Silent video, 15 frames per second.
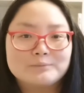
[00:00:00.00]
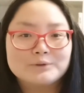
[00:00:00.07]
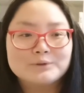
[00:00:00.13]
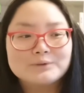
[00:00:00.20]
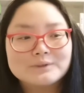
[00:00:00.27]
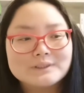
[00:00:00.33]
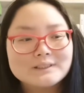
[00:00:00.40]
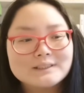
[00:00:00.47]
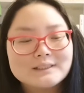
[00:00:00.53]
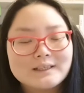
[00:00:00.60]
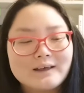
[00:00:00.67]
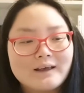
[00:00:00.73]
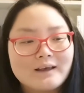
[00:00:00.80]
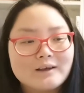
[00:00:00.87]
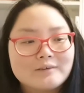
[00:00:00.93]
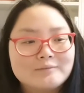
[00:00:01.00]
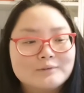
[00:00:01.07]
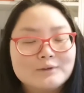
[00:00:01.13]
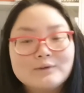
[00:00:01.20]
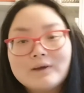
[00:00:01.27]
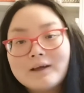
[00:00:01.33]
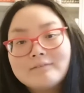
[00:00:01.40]
books?
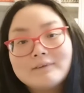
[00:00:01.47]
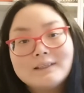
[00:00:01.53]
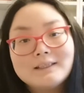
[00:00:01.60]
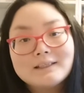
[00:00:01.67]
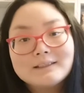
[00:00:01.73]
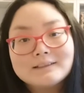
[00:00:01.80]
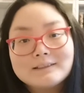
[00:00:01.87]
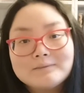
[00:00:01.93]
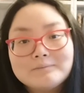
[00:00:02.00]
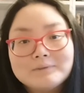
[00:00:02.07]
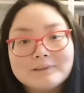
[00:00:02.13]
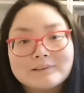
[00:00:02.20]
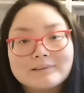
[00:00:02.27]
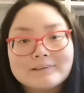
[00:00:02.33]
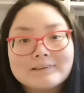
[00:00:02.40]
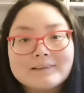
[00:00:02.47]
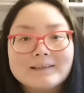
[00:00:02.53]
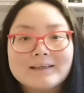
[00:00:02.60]
Do you have anything similar?